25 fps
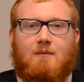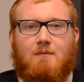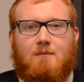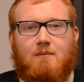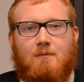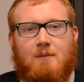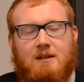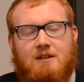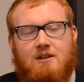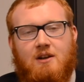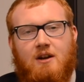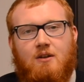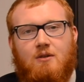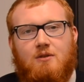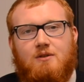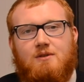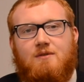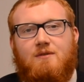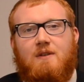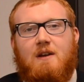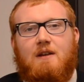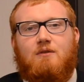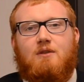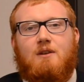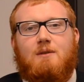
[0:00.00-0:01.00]
McDonald's
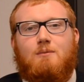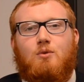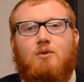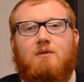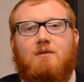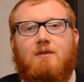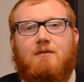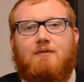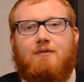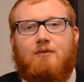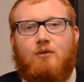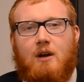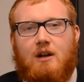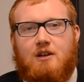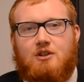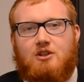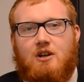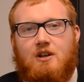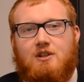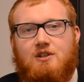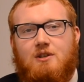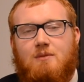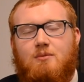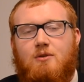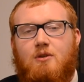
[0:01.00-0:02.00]
favoring more of a
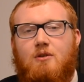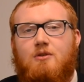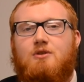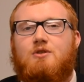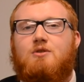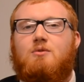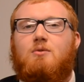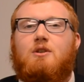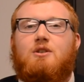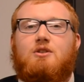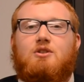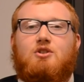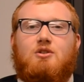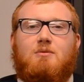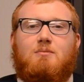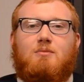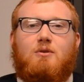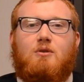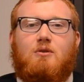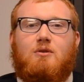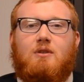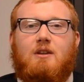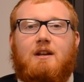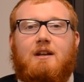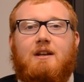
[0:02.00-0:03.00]
franchise approach, whereas
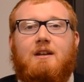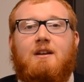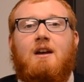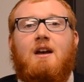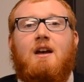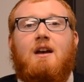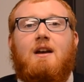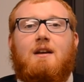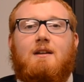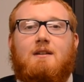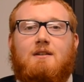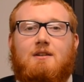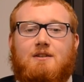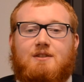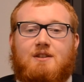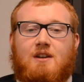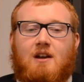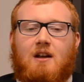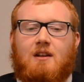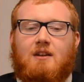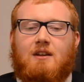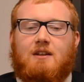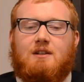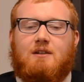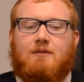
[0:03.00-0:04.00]
Chipotle does
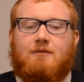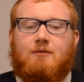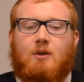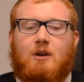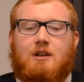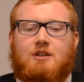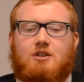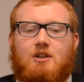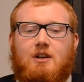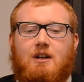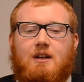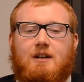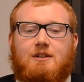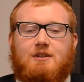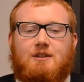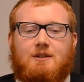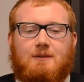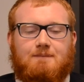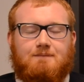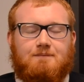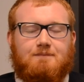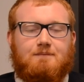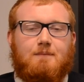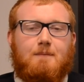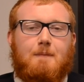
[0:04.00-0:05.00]
not like to franchise.
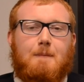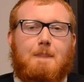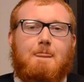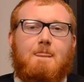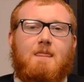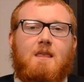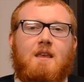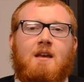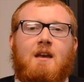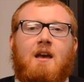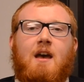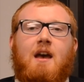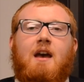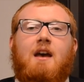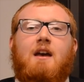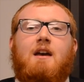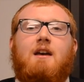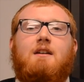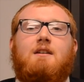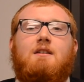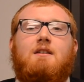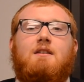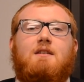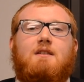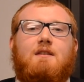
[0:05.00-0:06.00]

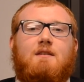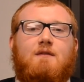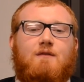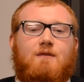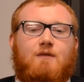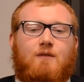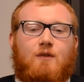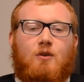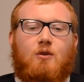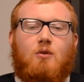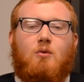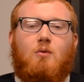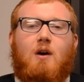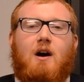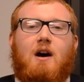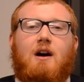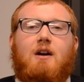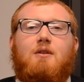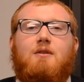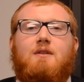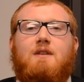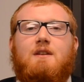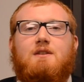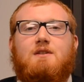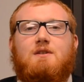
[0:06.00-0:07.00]
And for a
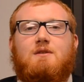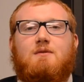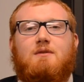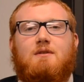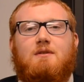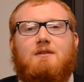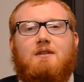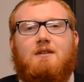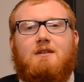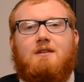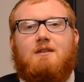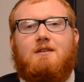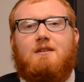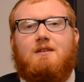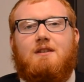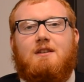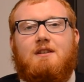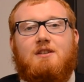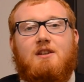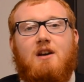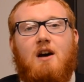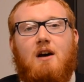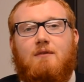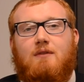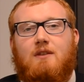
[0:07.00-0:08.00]
while,
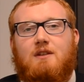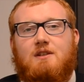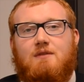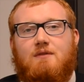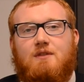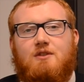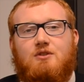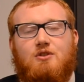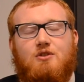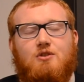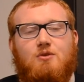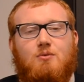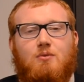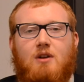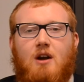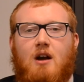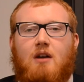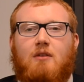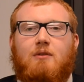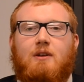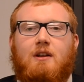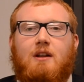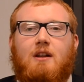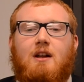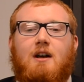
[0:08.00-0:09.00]
these conflicts of interest were
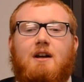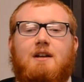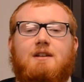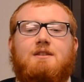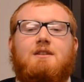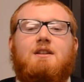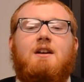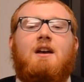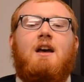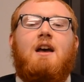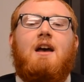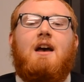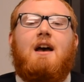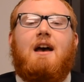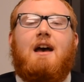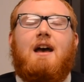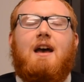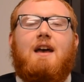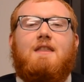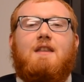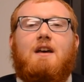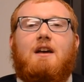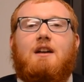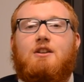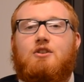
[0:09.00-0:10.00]
not realized.
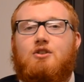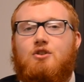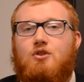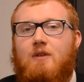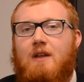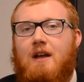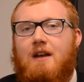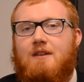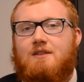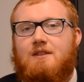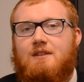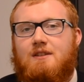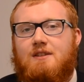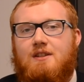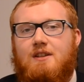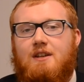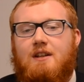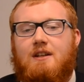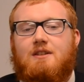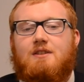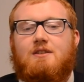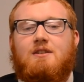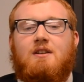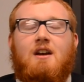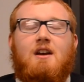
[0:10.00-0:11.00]
And then in
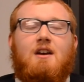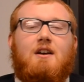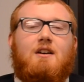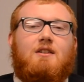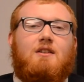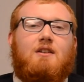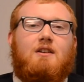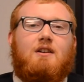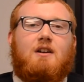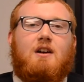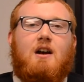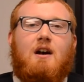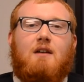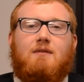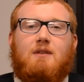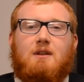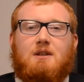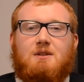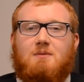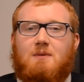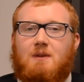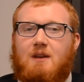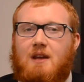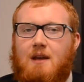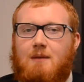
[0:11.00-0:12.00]
2006, the
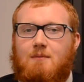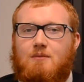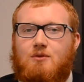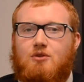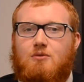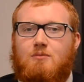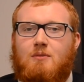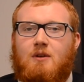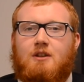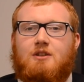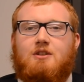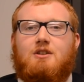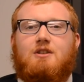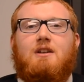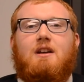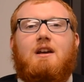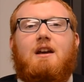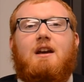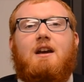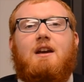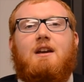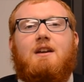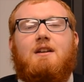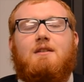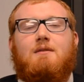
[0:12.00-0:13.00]
conflicts became too much,
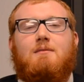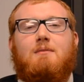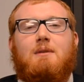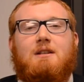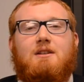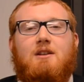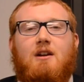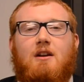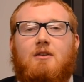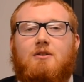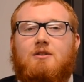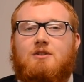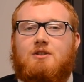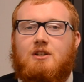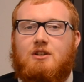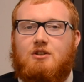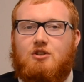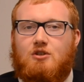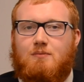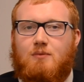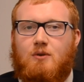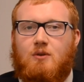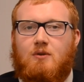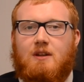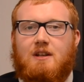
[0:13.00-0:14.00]
and McDonald's and
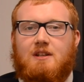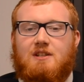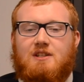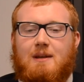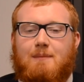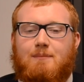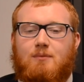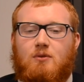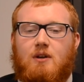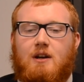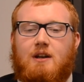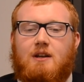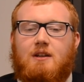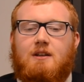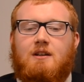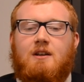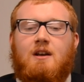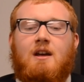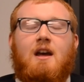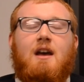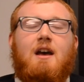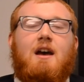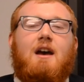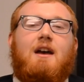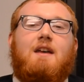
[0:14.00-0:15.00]
Chipotle
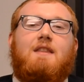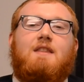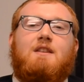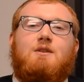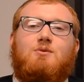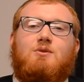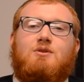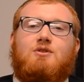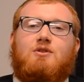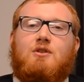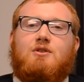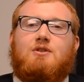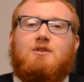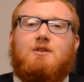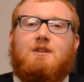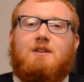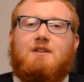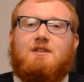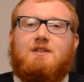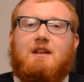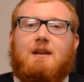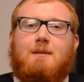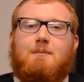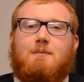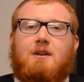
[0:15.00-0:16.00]
separated. And this was also the
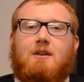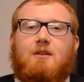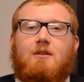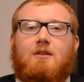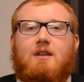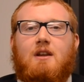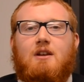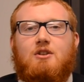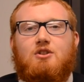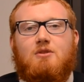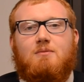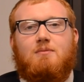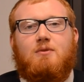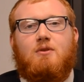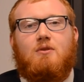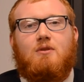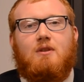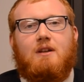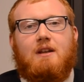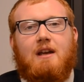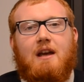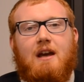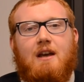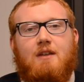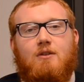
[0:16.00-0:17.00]
same year that
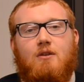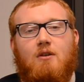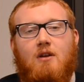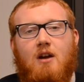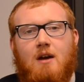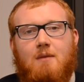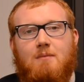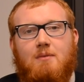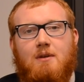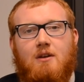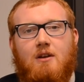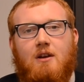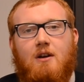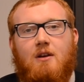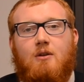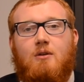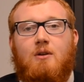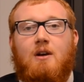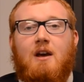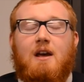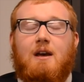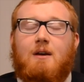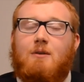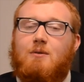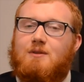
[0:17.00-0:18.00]
Chipotle had their
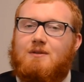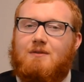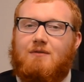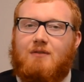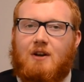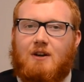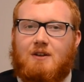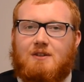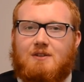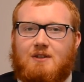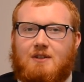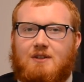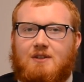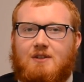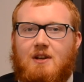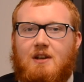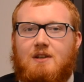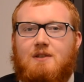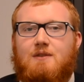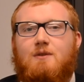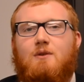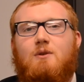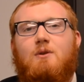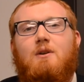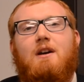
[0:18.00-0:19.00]
IPO. It was very
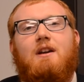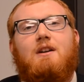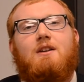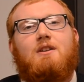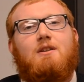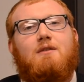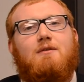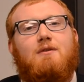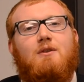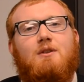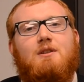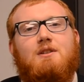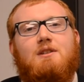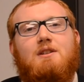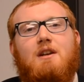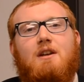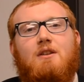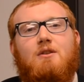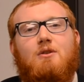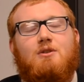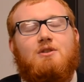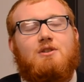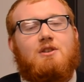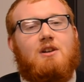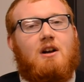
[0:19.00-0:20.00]
successful, and in the first day
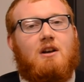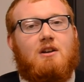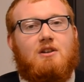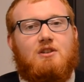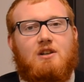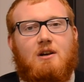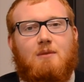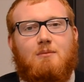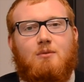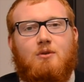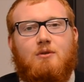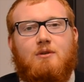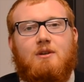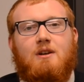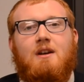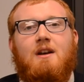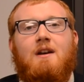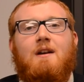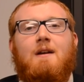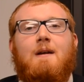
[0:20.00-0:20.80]
their stock doubled.